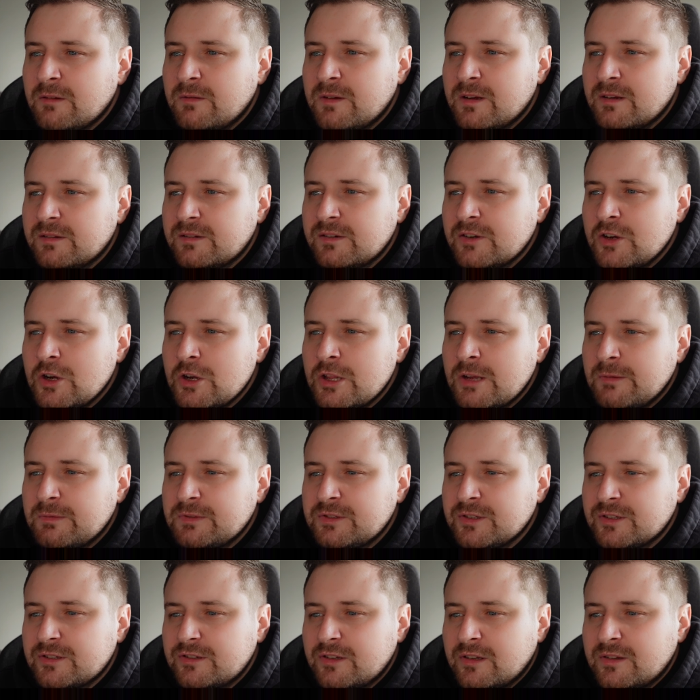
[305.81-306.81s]
We already know that. We
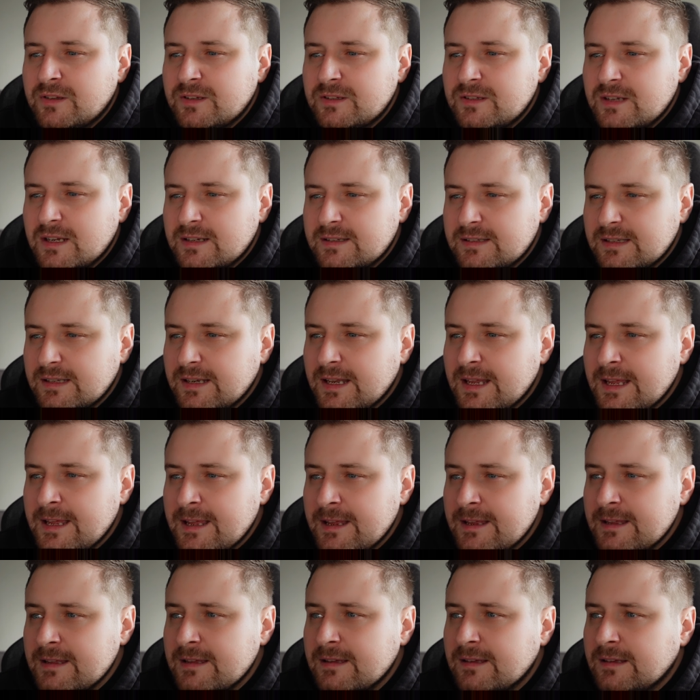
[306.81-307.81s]
touched on this
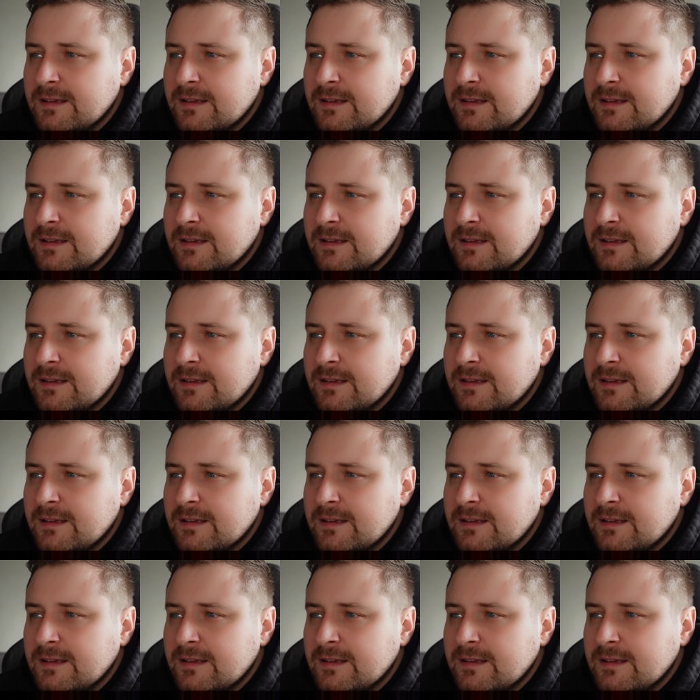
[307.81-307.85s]
yesterday.